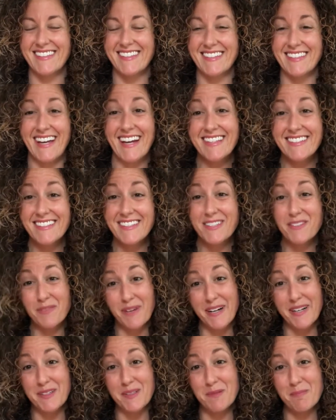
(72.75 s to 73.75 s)
galactic
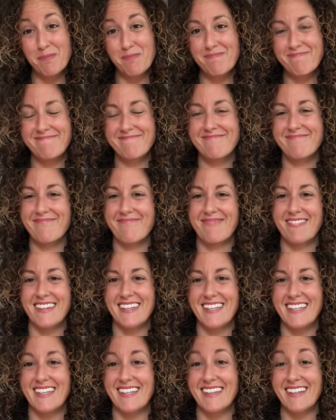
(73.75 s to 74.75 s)
realm,
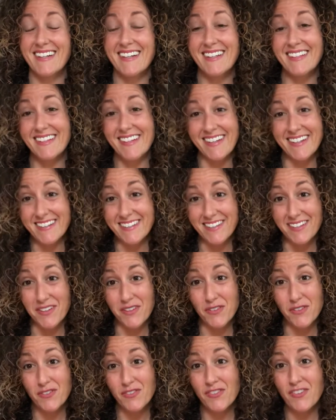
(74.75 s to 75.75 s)
in the
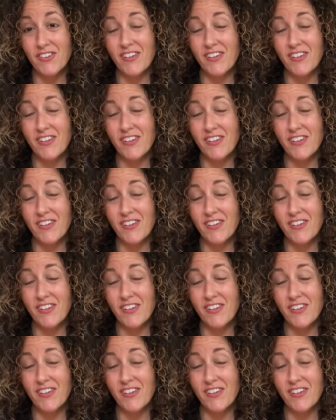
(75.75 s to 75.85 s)
collective,